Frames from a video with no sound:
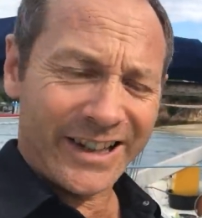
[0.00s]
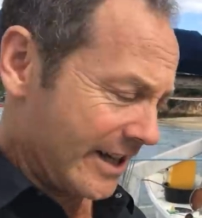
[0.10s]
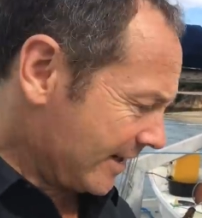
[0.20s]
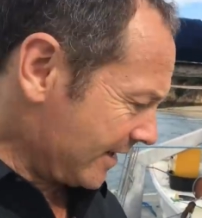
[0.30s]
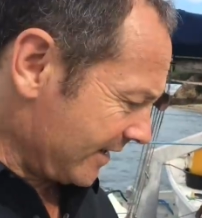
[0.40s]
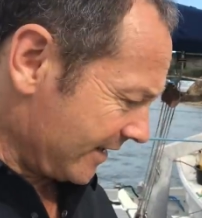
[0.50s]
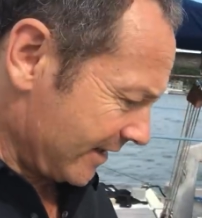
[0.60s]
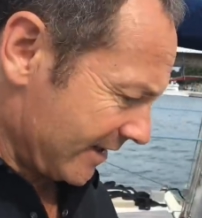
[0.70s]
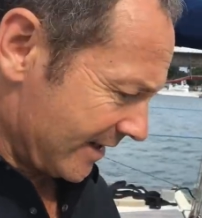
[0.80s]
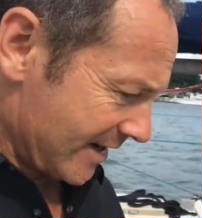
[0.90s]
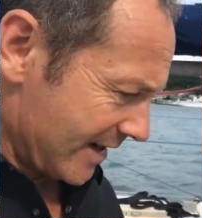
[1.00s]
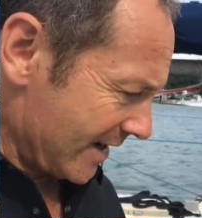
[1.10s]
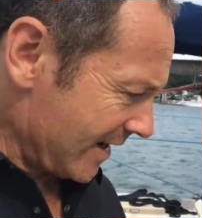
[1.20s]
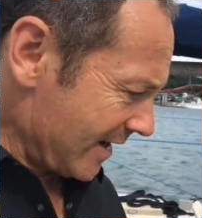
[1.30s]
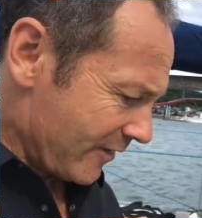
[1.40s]
the, uh,
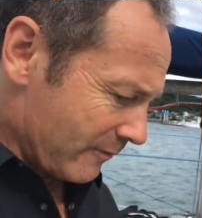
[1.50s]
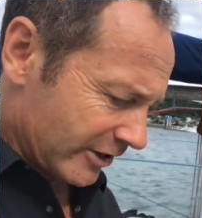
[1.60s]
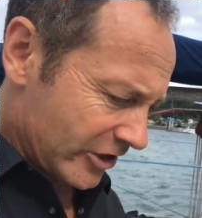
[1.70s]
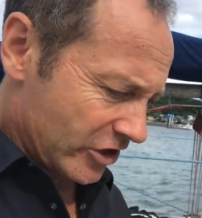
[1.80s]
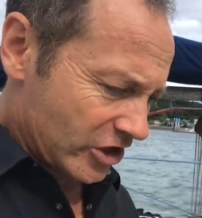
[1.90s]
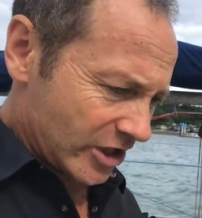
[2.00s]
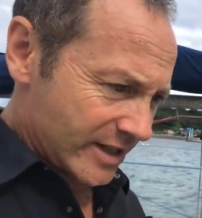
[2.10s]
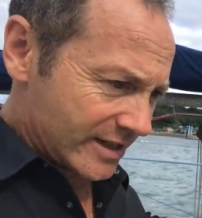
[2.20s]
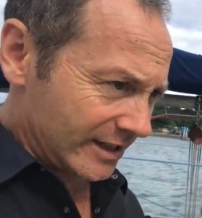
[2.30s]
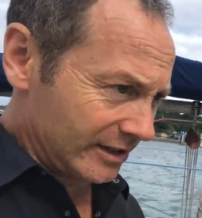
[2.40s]
the bridge is a